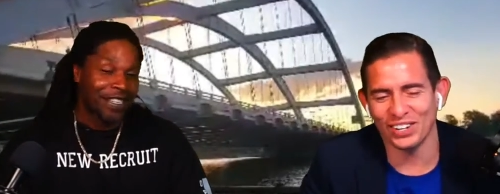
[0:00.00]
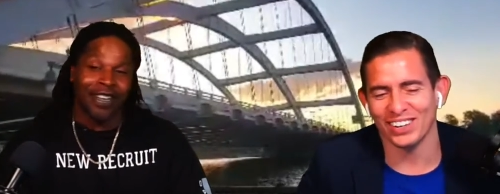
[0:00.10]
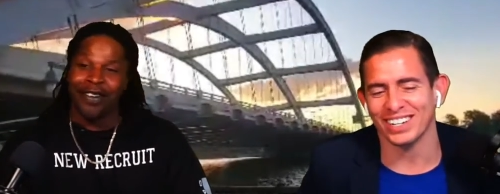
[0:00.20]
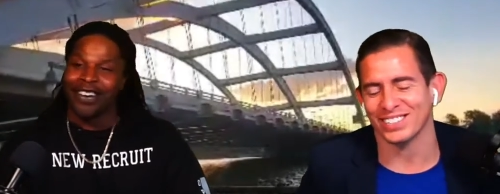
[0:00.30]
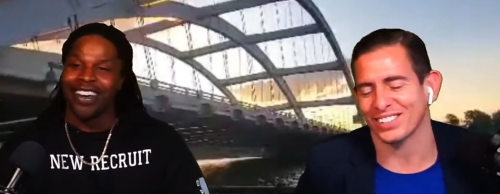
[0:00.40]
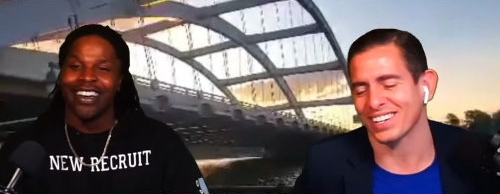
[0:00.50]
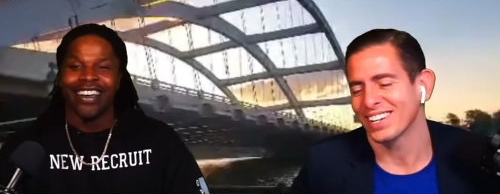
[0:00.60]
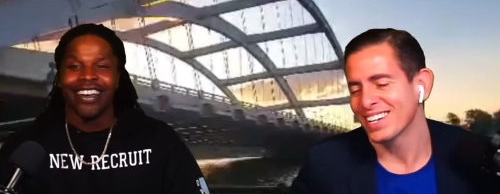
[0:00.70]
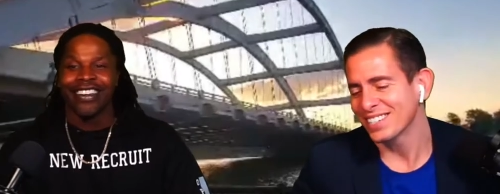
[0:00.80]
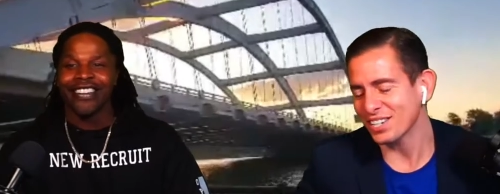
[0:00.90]
Speaker 1: oh, it was,
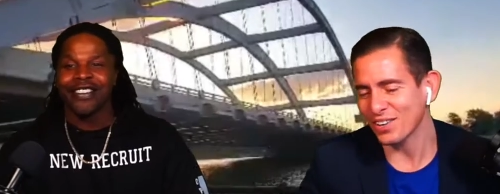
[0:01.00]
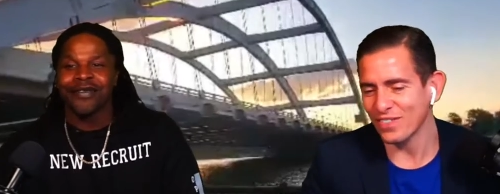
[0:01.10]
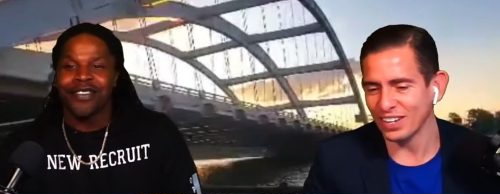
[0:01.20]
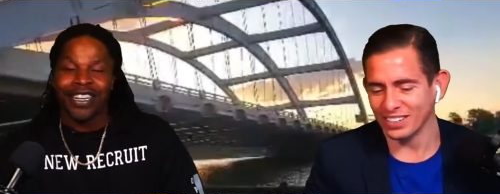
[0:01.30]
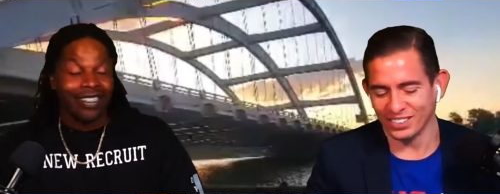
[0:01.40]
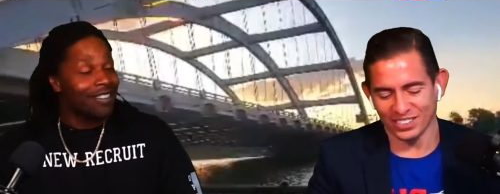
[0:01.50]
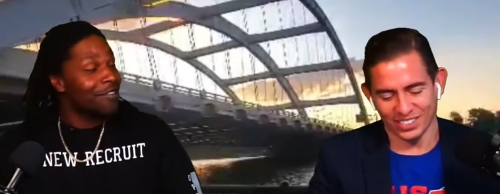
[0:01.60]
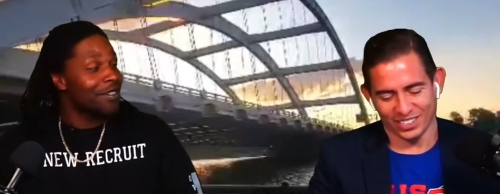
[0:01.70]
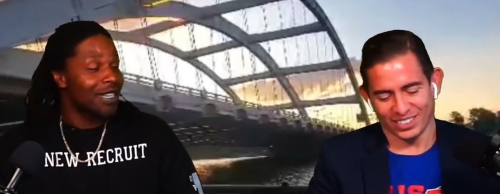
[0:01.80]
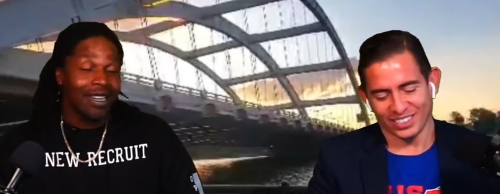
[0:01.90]
it was some great
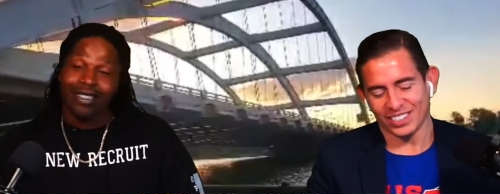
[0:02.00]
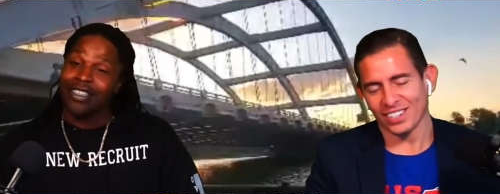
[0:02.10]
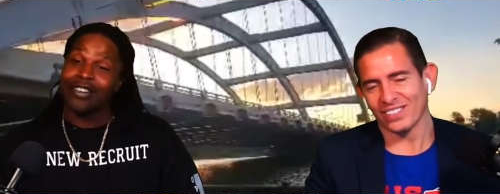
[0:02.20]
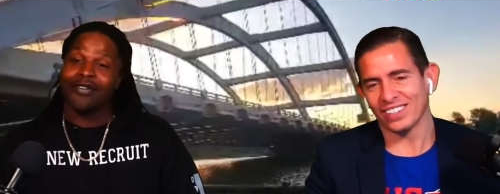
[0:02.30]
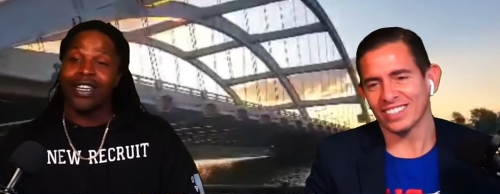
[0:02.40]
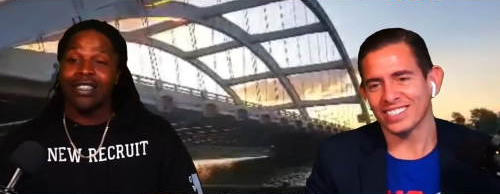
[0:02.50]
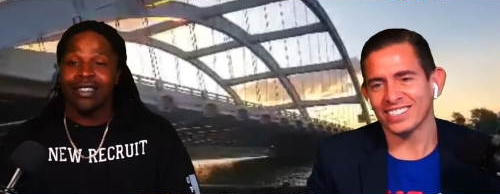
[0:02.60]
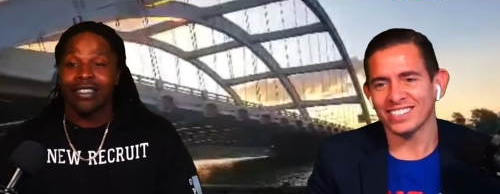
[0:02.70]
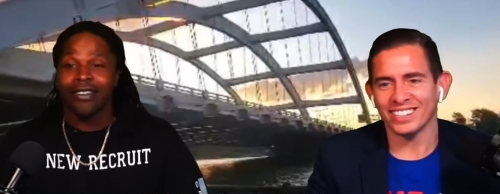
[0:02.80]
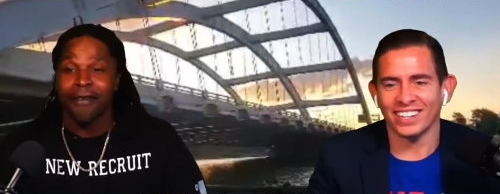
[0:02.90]
students. Yeah, it took, took a
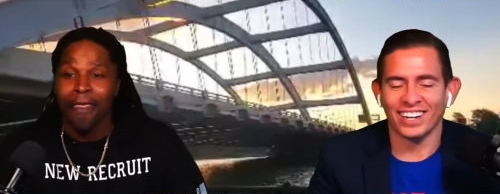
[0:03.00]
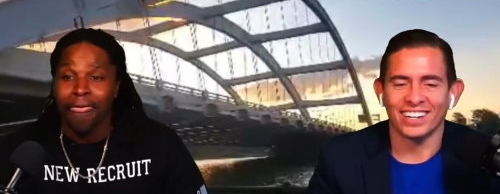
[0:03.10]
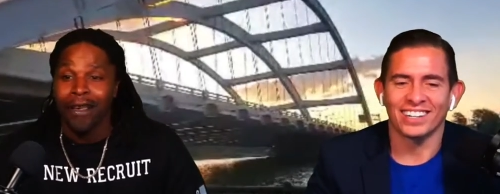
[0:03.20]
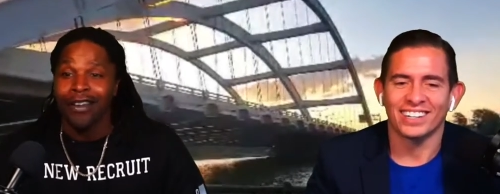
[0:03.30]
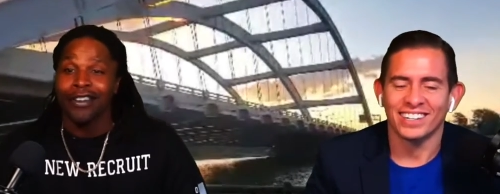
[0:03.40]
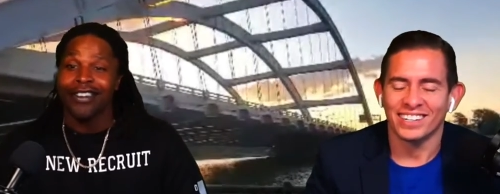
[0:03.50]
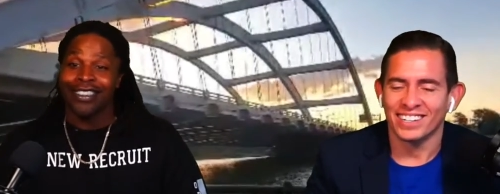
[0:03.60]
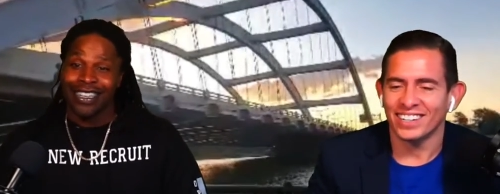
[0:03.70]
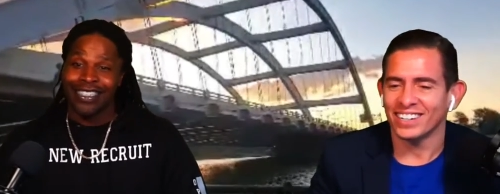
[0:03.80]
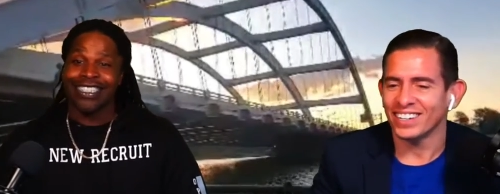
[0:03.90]
village. Yeah. Get
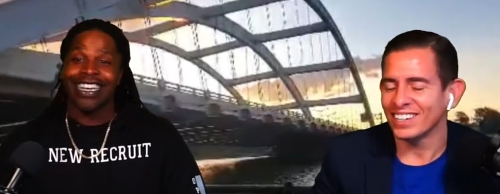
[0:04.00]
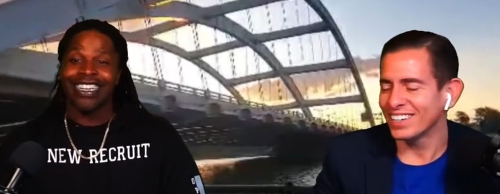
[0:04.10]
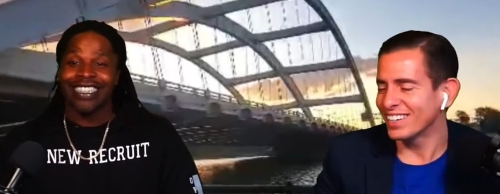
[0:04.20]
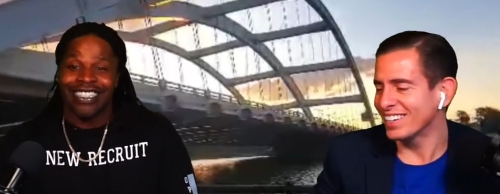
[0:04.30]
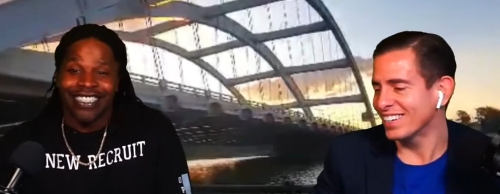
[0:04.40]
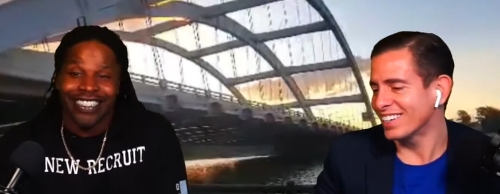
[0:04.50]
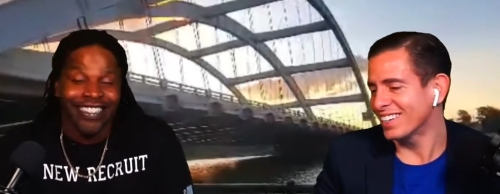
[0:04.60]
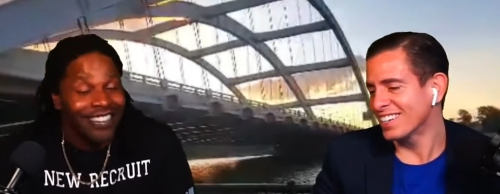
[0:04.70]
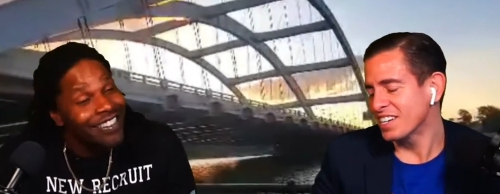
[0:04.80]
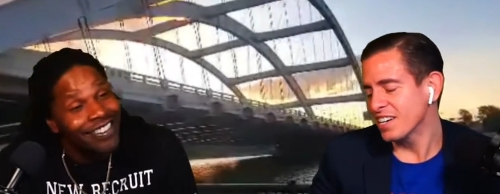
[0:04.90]
across that stage, you
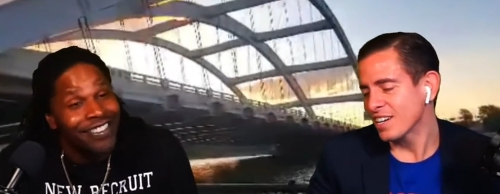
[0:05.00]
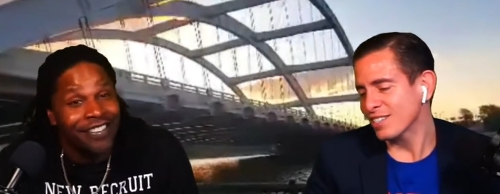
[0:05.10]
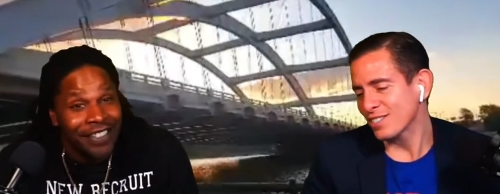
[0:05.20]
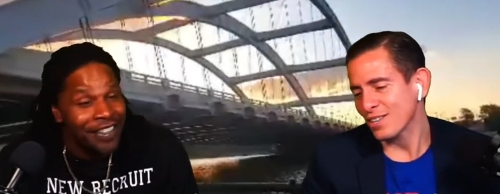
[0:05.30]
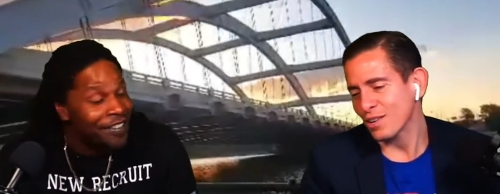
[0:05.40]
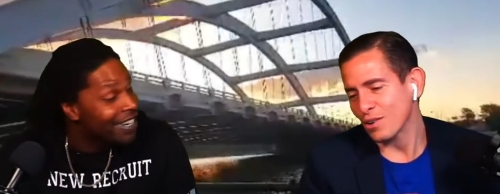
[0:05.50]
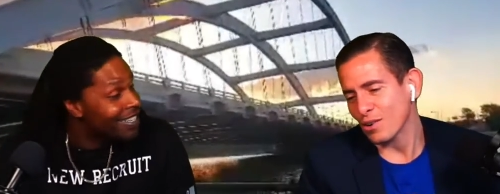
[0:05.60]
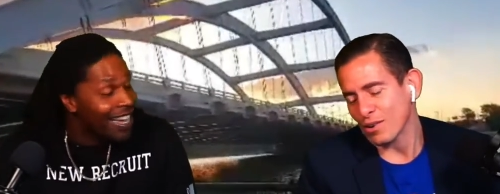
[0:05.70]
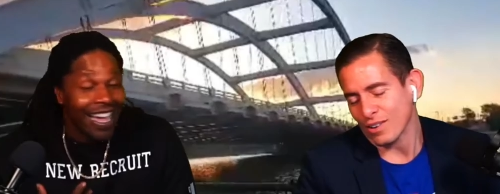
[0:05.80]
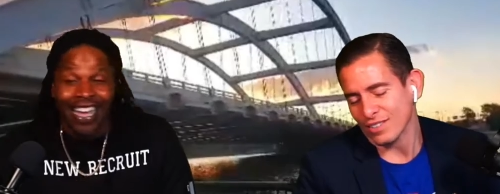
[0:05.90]
know? With so, the
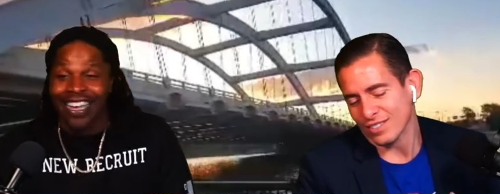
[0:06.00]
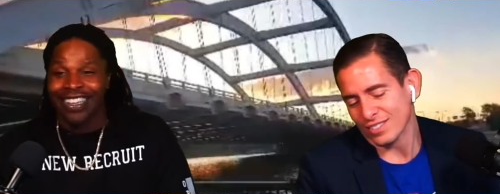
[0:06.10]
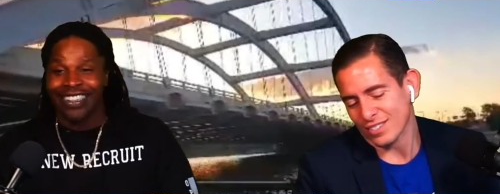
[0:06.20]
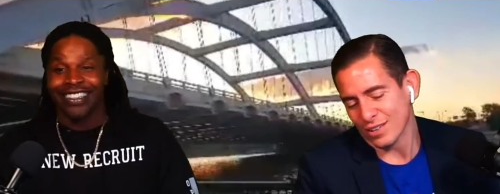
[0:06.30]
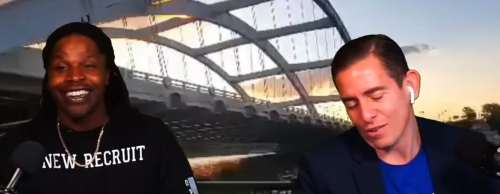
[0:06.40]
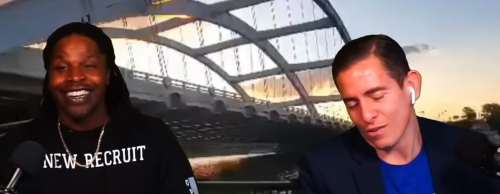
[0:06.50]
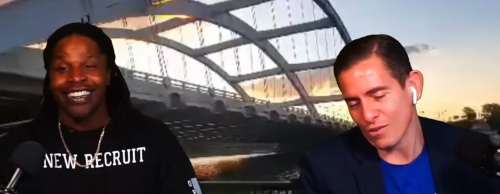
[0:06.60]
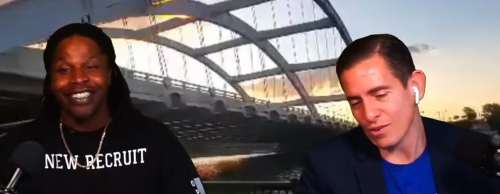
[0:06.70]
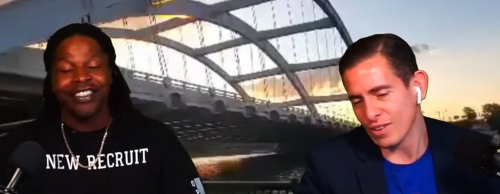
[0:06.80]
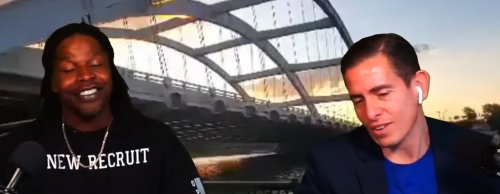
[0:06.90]
grades I had, you so, know,
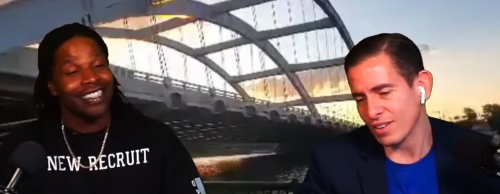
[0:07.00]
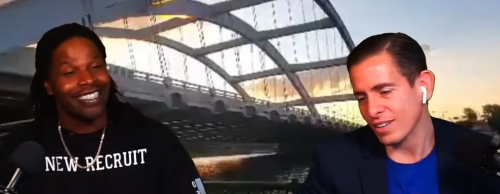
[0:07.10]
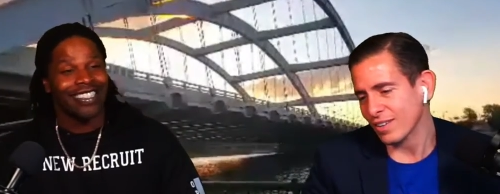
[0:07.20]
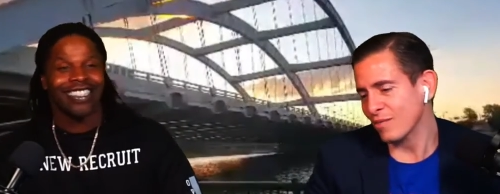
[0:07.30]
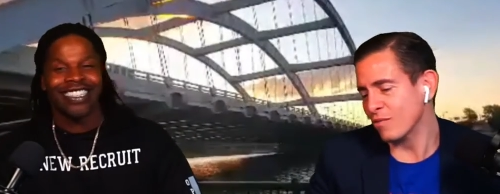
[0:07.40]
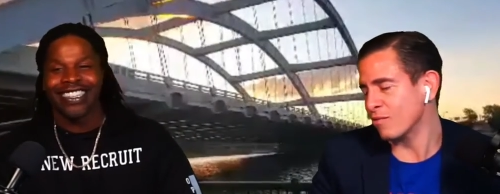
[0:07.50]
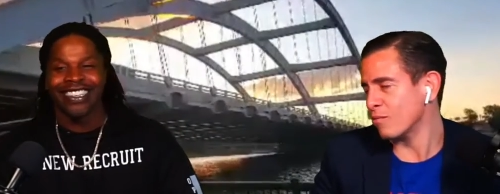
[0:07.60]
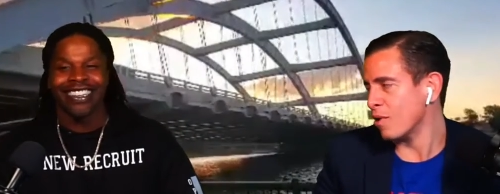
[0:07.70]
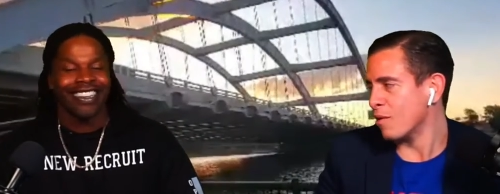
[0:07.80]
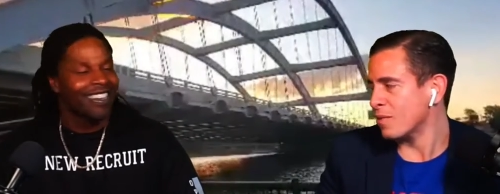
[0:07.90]
I had good grades.
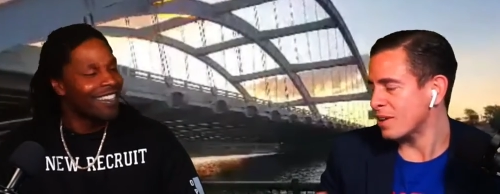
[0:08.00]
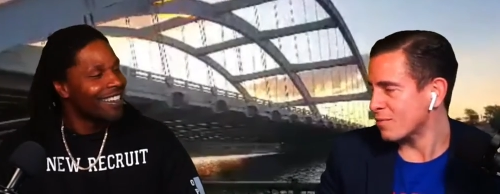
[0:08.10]
well,